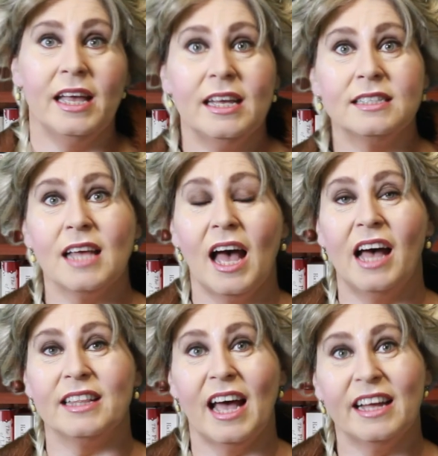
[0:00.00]
is
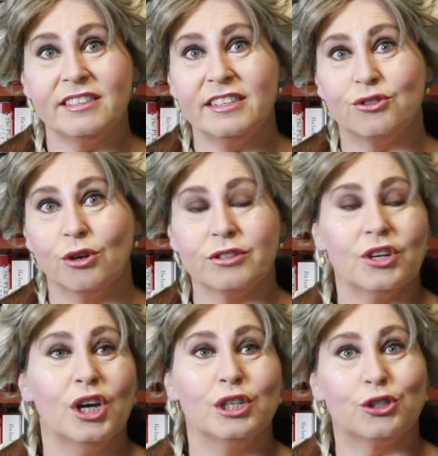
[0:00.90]
an
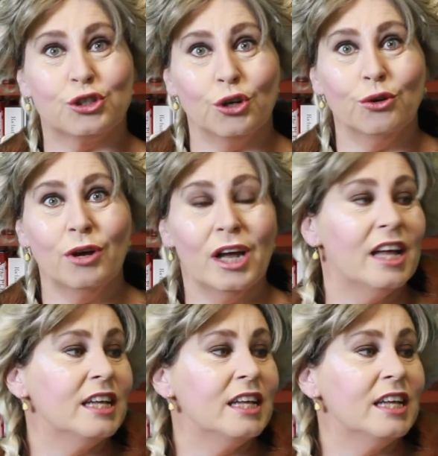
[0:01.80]
antidote to